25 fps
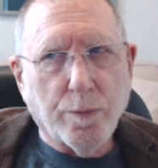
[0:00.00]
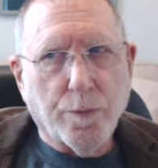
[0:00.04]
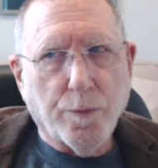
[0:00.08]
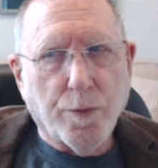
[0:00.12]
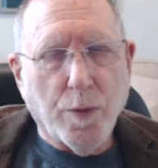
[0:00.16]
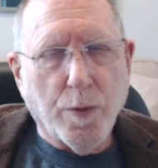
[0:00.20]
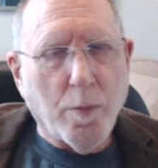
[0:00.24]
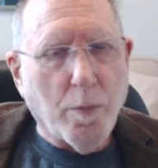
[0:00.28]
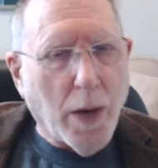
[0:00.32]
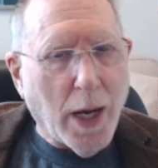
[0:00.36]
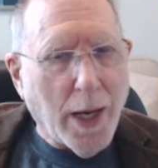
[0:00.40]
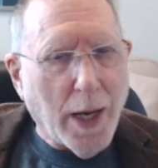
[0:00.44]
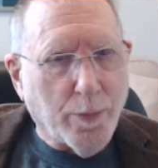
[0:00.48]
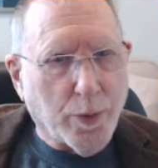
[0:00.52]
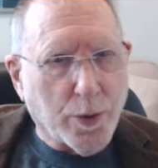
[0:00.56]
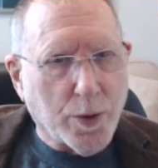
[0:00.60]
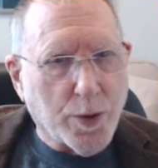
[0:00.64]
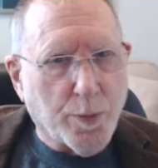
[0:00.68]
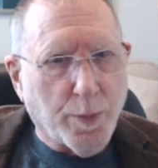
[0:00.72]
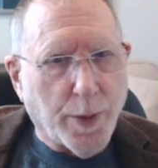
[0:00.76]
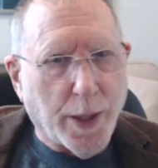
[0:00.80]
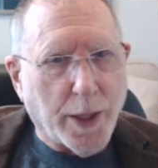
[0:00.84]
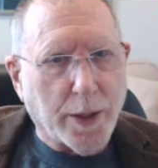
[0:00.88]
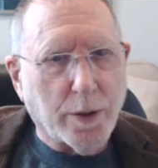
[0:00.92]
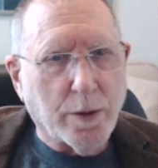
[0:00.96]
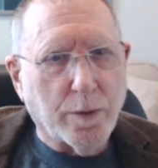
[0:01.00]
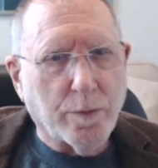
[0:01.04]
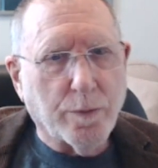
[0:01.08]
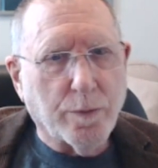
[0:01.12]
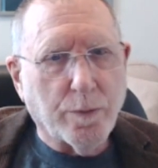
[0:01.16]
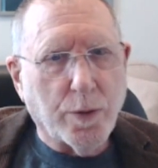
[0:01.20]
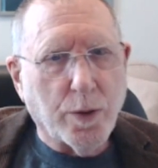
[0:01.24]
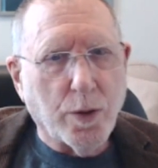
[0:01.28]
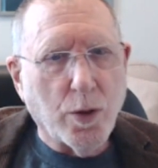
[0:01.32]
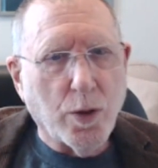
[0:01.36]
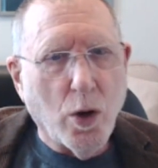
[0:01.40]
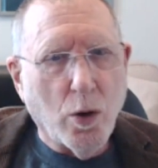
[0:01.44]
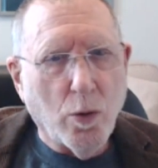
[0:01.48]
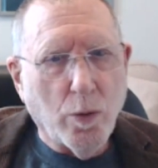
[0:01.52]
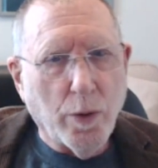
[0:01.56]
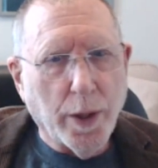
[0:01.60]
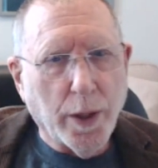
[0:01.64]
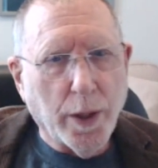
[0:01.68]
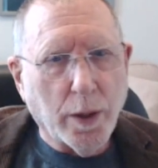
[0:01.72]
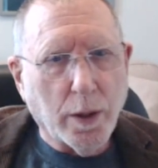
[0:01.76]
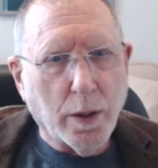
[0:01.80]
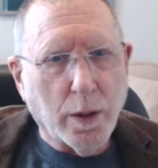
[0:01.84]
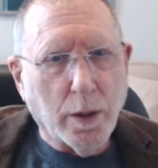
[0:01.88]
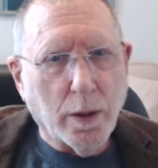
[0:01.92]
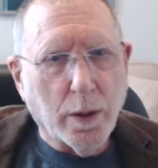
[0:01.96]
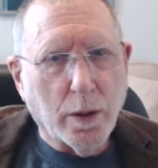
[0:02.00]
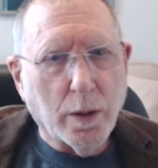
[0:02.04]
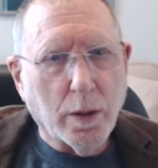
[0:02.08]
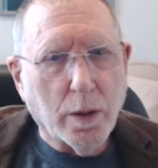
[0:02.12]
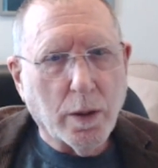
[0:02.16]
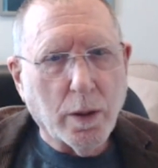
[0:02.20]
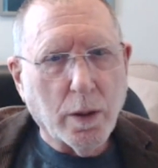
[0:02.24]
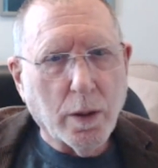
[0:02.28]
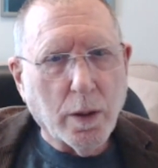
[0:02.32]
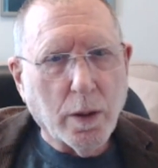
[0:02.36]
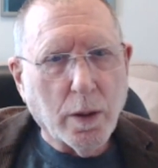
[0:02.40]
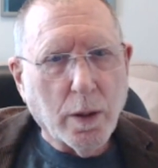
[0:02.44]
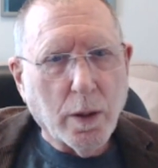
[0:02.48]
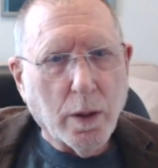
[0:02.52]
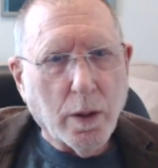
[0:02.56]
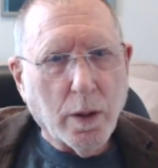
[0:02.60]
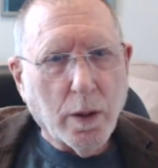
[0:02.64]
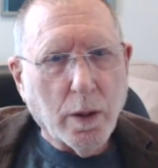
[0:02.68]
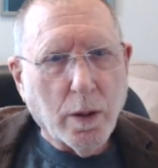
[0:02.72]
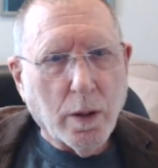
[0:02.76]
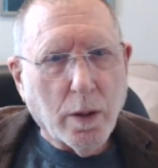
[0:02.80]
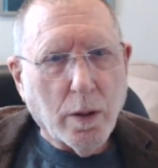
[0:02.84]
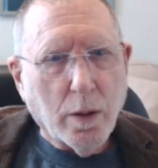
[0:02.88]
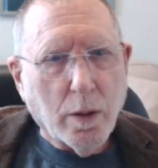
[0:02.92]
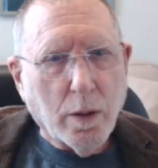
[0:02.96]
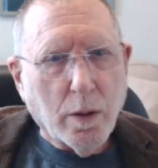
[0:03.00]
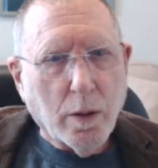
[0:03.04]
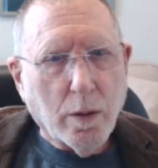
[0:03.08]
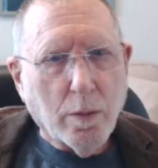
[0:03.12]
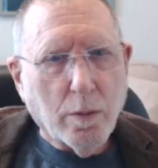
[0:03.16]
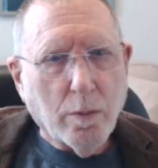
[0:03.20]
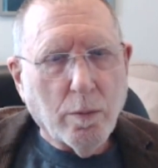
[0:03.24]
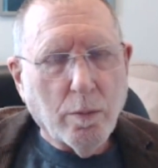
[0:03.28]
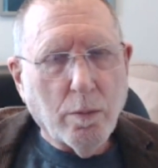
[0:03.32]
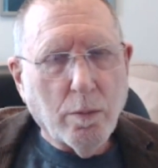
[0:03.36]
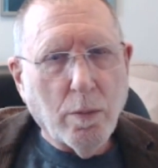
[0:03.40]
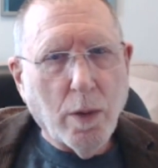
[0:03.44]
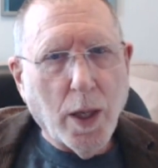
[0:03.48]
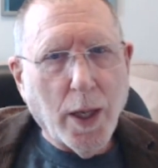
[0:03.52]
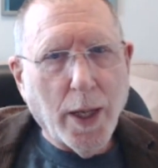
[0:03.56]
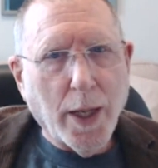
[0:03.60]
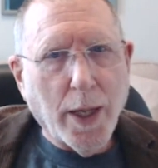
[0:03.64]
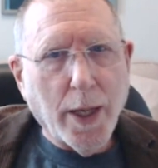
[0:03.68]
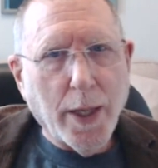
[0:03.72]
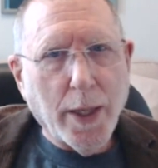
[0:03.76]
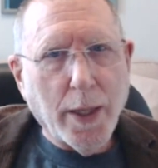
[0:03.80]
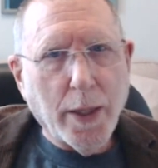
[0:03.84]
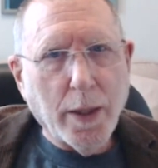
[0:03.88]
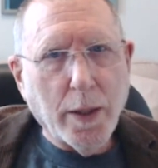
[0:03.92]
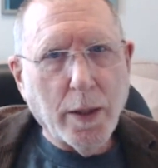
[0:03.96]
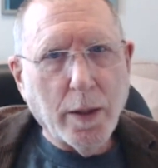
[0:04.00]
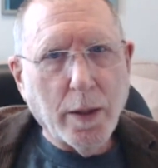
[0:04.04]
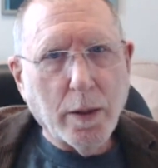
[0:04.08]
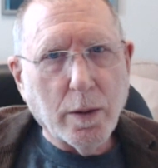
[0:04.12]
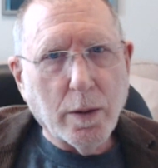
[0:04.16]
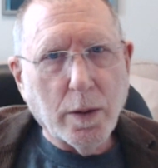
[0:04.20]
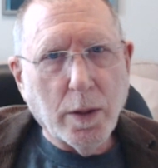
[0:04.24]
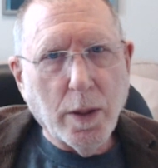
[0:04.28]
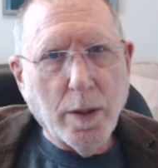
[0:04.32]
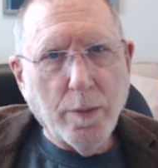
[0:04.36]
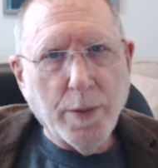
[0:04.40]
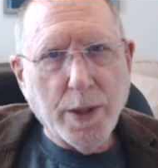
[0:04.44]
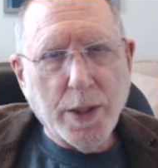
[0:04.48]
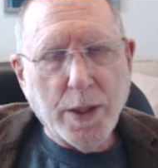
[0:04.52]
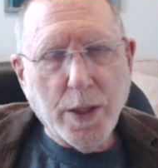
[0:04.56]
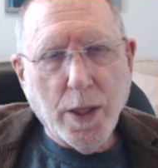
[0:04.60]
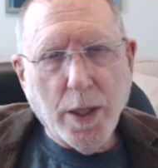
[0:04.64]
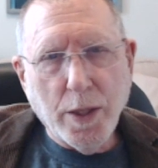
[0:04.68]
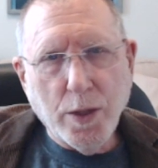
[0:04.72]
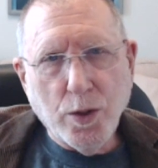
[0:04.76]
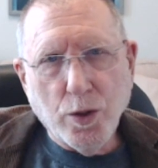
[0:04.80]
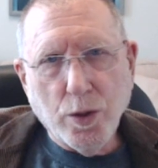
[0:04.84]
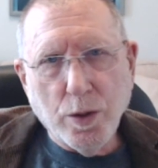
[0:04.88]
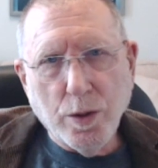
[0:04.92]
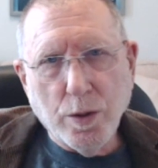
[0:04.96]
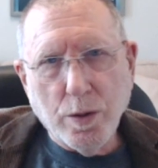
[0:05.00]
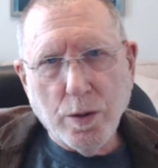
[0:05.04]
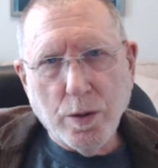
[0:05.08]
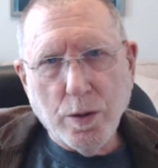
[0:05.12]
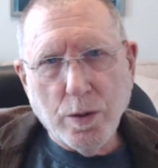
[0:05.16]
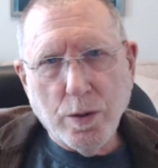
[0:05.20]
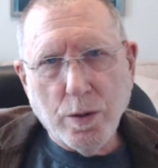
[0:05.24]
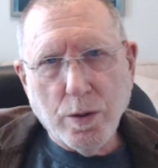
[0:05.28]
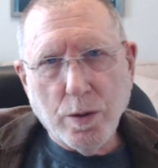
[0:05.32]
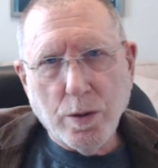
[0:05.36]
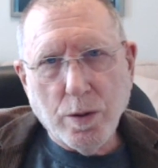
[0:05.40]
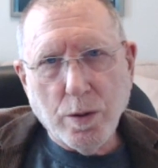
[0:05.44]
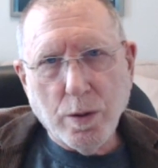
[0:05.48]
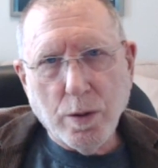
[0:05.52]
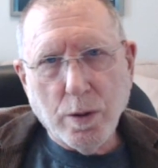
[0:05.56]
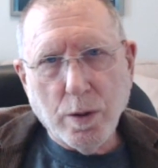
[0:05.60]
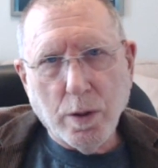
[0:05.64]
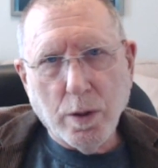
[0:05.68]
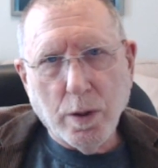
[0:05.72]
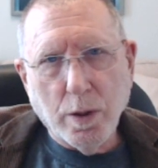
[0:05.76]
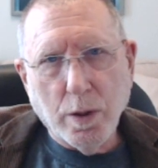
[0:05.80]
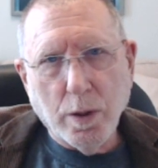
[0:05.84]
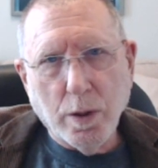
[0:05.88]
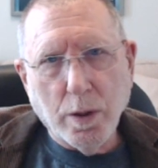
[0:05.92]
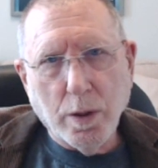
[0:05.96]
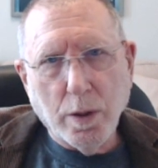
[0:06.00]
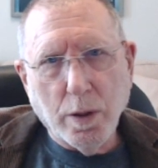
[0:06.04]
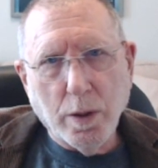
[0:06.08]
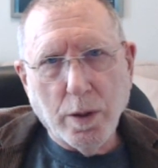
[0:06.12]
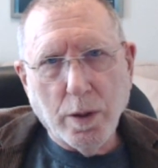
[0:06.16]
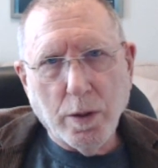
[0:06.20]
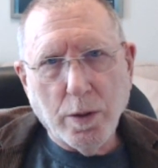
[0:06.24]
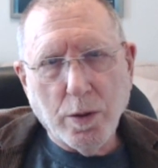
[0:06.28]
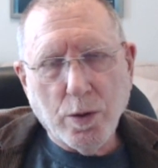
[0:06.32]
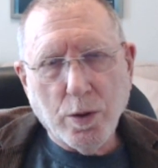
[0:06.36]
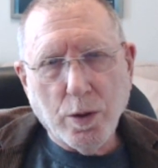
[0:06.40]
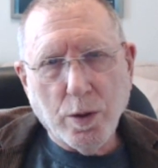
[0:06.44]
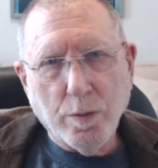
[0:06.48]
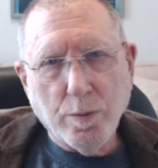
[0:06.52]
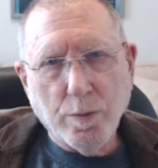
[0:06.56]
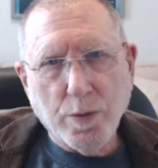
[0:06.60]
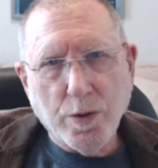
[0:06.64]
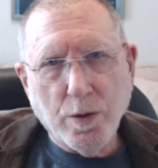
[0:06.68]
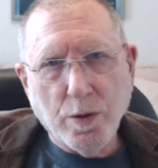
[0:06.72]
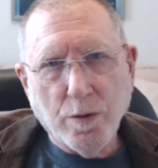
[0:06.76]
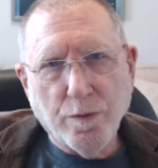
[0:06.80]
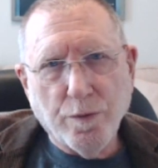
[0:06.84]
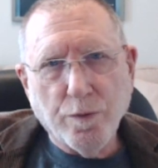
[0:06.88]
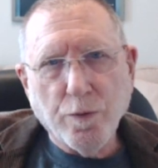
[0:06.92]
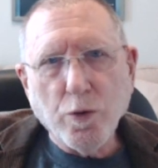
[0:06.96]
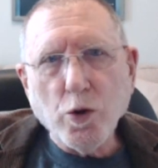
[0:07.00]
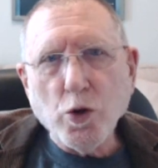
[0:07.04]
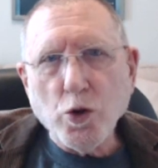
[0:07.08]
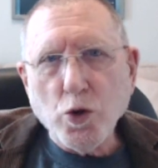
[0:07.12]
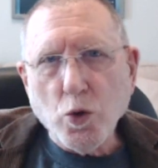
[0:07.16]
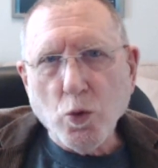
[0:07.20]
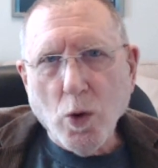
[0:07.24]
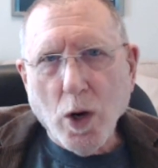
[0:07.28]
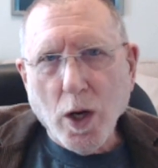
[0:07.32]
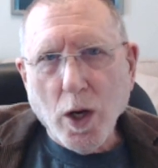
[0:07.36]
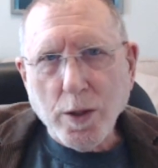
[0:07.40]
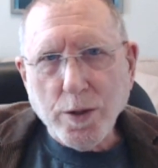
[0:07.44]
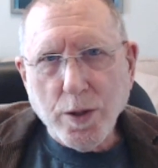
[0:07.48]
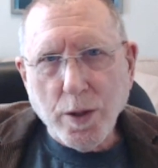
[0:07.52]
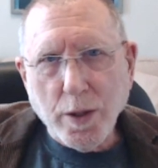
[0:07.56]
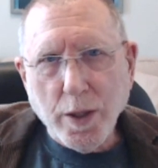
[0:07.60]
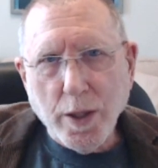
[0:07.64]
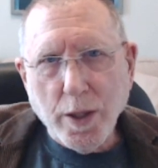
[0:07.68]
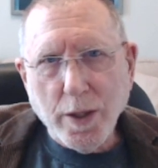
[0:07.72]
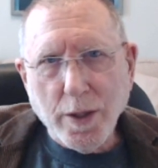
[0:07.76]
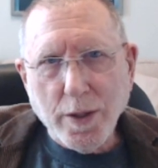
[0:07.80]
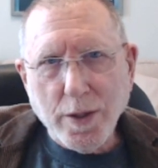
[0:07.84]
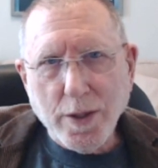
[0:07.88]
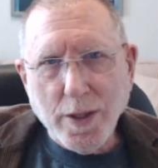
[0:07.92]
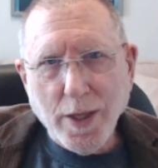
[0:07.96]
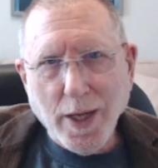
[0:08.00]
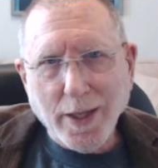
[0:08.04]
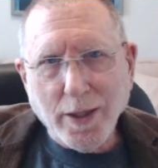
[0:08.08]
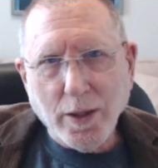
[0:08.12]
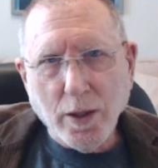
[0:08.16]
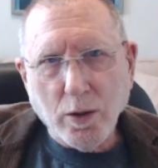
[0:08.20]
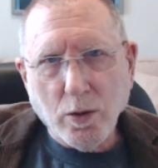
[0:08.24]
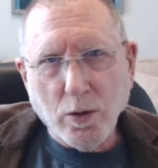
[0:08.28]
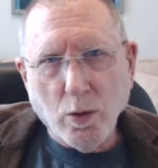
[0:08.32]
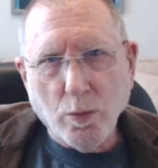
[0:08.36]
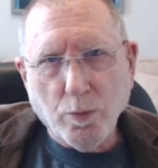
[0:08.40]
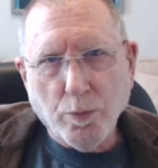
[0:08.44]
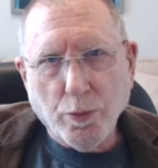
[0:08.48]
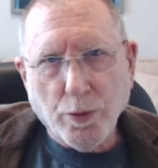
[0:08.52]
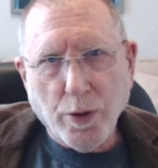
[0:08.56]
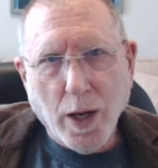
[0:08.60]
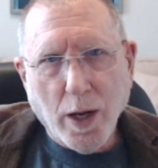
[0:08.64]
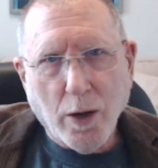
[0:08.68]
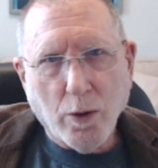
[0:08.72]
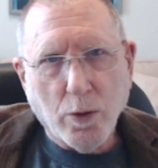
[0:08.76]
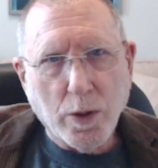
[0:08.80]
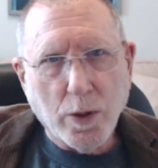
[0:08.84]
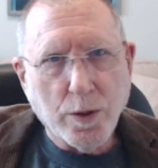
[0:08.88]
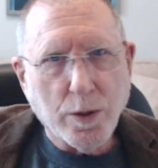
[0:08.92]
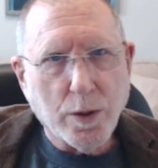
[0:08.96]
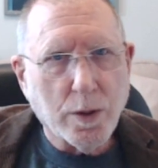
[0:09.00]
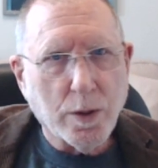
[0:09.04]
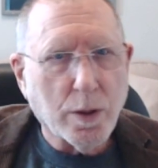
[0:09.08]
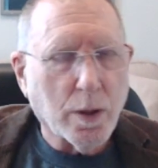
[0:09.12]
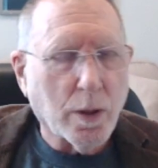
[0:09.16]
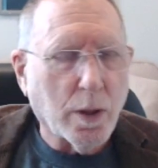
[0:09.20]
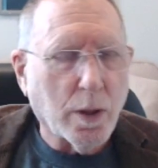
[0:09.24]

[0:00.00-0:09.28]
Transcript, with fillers: From my perspective, knowing my limitations in terms of virtuosity and technical prowess,